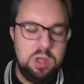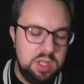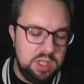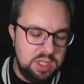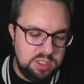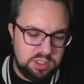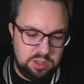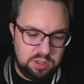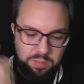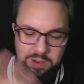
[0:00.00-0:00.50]

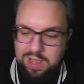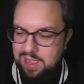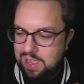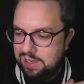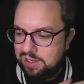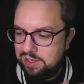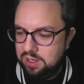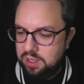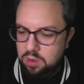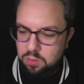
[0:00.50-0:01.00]
So you play
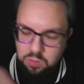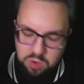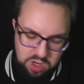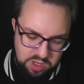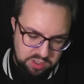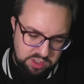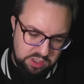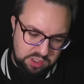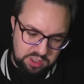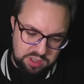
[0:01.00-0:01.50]
Agony on
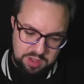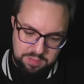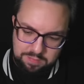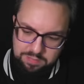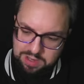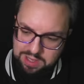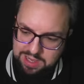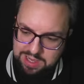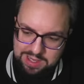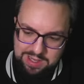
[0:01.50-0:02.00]
one, you can then
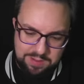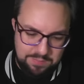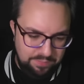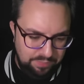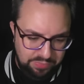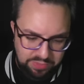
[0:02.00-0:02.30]
play,